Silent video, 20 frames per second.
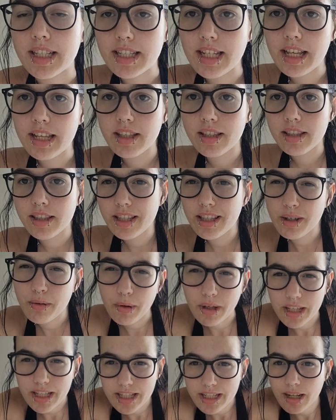like the
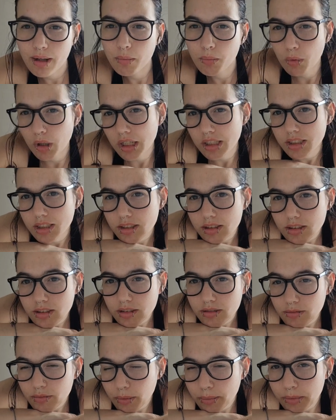quickest and worst
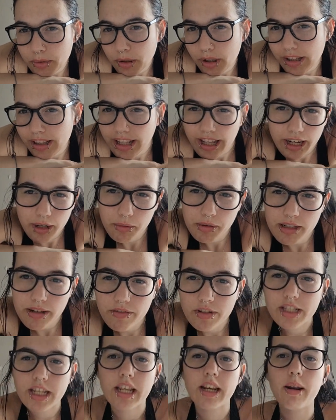room tour I think anyone's ever
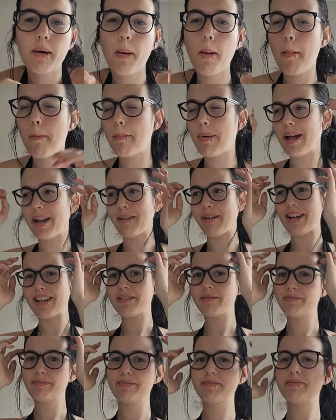seen. But anyway,